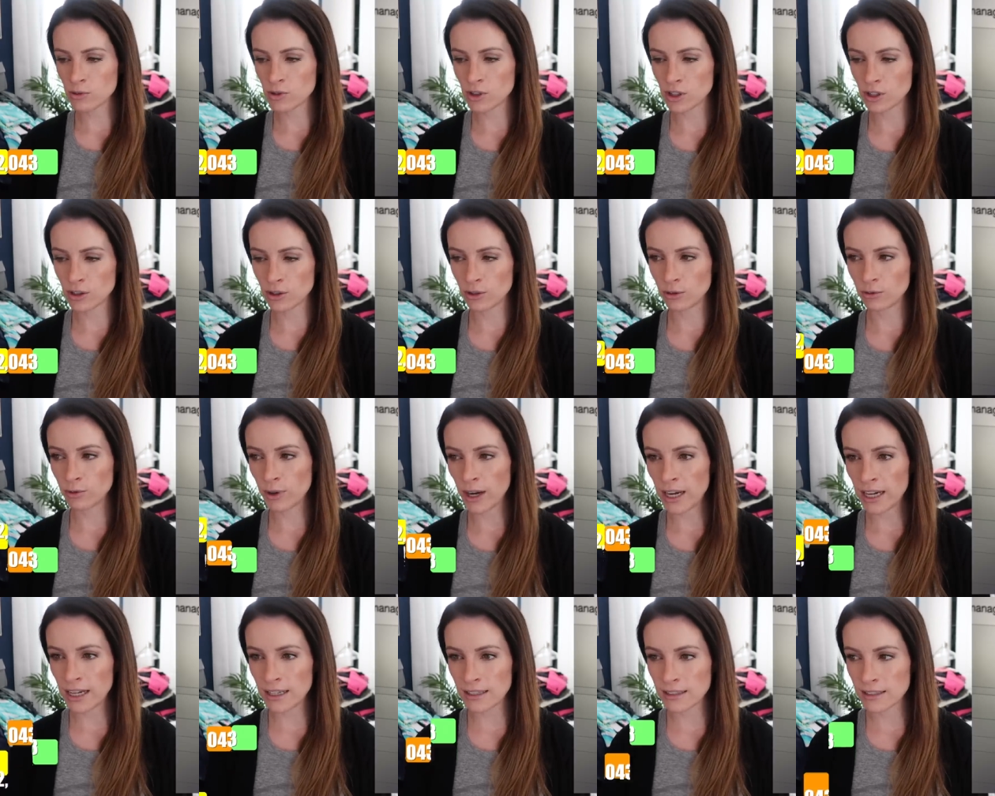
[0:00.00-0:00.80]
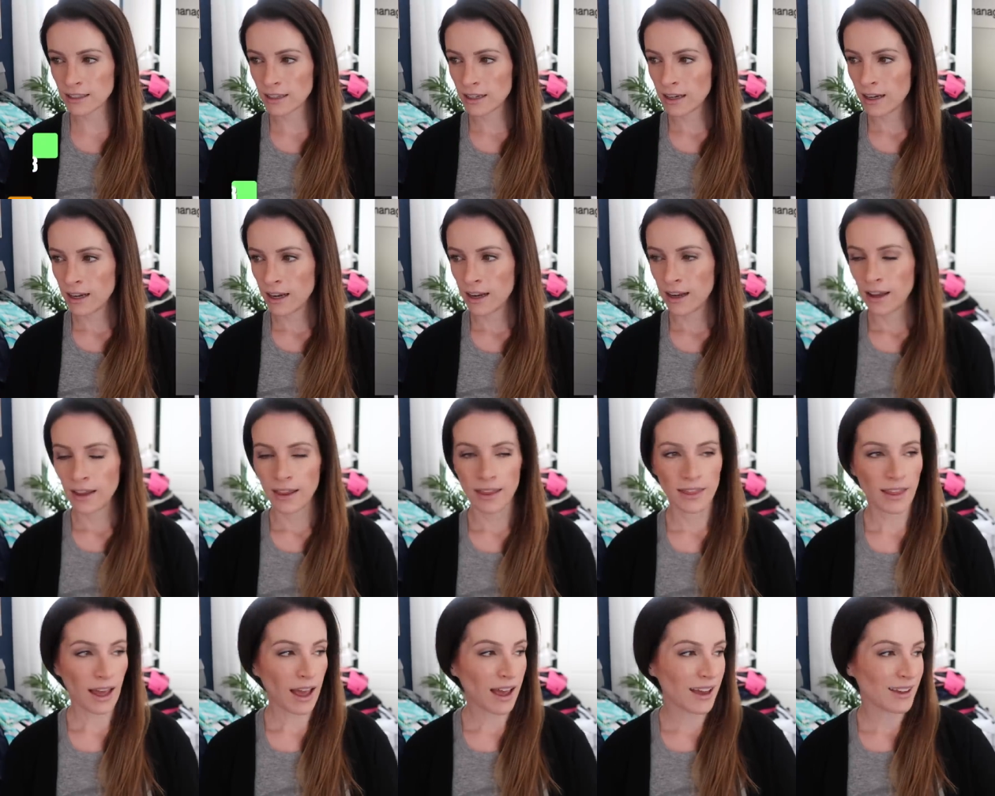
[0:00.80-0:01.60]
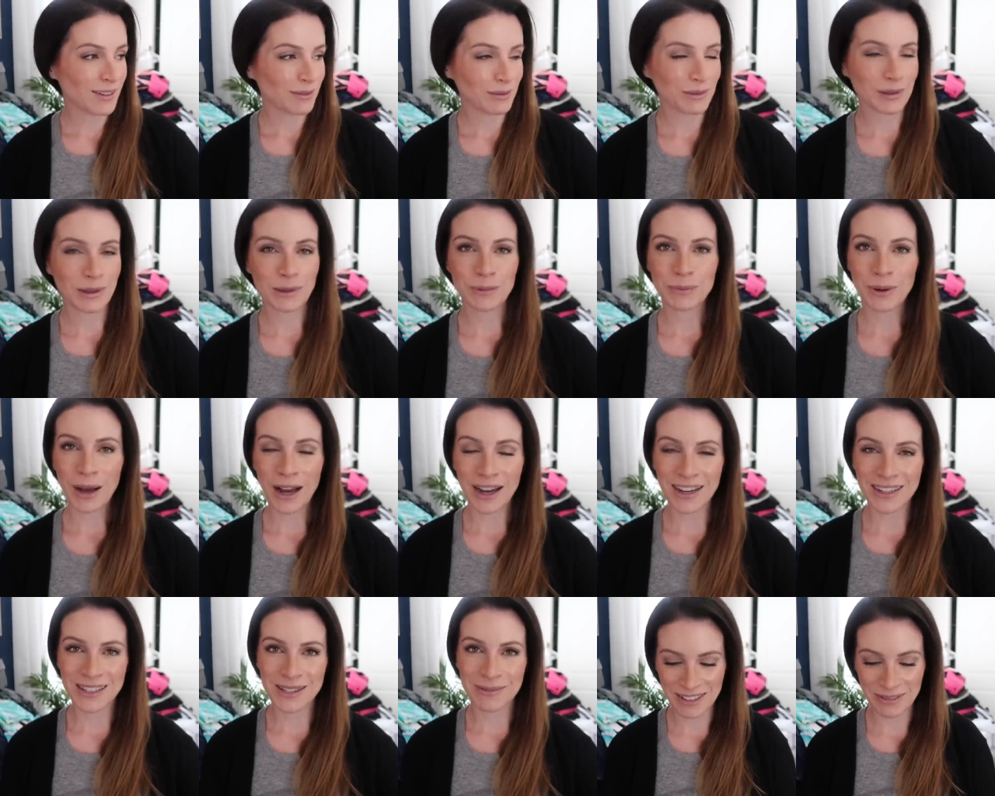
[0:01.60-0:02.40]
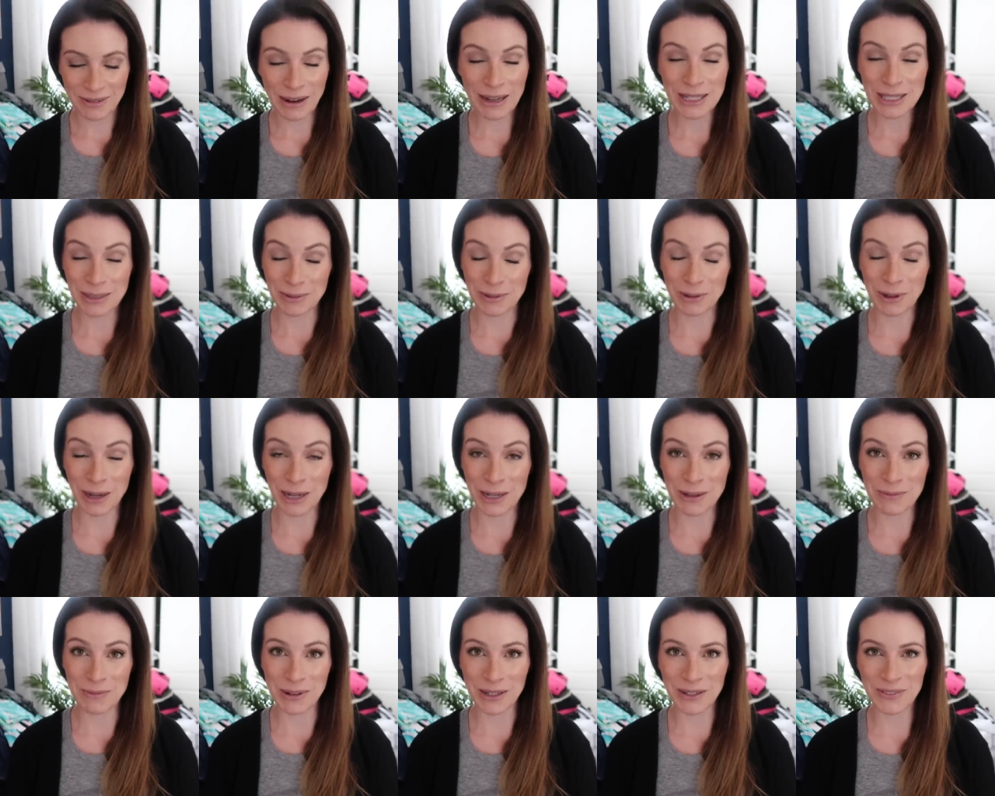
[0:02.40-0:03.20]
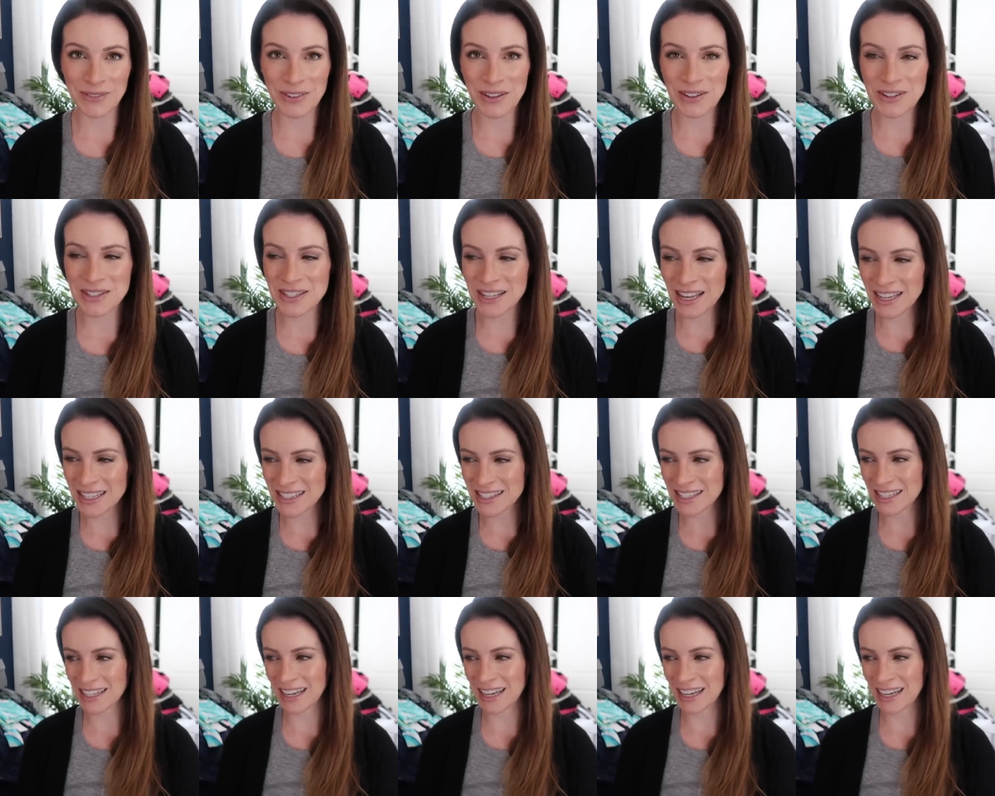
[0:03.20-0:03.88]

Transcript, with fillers: which is great. That little box makes up quite a bit of those sales.